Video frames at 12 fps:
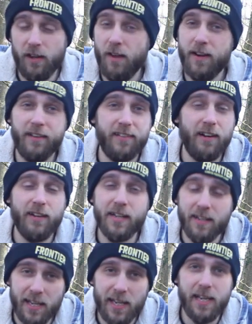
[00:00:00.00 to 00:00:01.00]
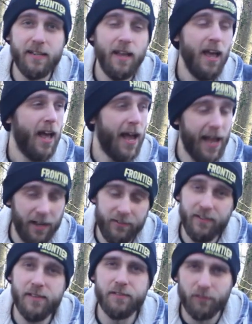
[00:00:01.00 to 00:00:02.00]
You don't necessarily need
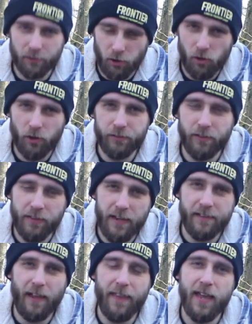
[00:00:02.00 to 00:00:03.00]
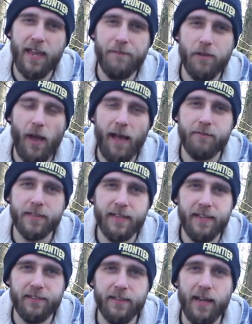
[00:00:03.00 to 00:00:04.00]
axes and saws and things like that. If you have a
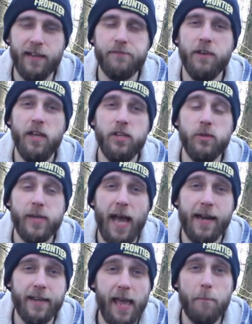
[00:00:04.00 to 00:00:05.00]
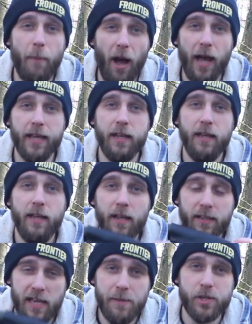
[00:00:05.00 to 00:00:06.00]
decent knife, you can get by.
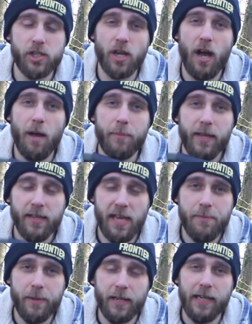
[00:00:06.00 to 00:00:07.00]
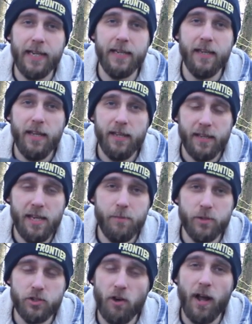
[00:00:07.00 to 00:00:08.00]
Keep it sharp, keep it clean, keep
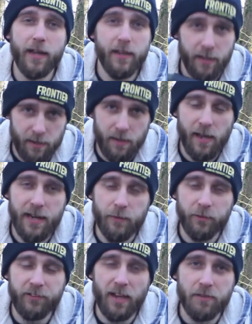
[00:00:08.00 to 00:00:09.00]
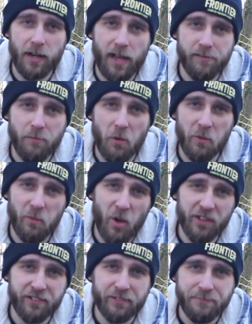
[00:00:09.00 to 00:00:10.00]
it dry, and it will save your life more than
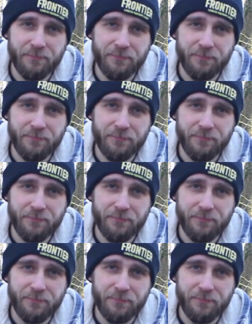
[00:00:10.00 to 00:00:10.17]
once.